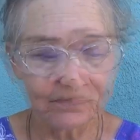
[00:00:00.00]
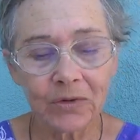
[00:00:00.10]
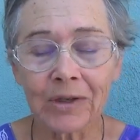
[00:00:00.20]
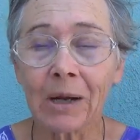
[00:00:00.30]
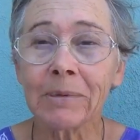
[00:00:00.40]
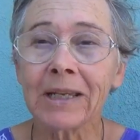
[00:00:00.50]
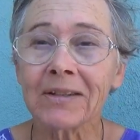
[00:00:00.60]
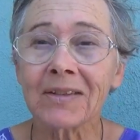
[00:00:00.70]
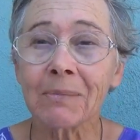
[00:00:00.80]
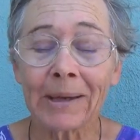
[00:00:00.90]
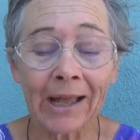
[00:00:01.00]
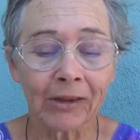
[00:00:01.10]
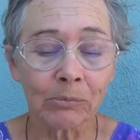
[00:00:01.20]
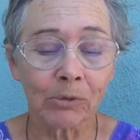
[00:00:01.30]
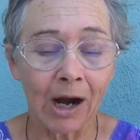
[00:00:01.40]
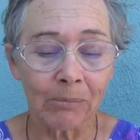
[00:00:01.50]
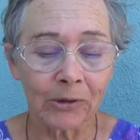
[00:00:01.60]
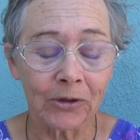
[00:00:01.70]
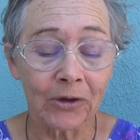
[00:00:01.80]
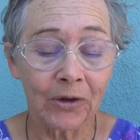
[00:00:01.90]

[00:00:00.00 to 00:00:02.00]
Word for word: So now begins the ballad proper,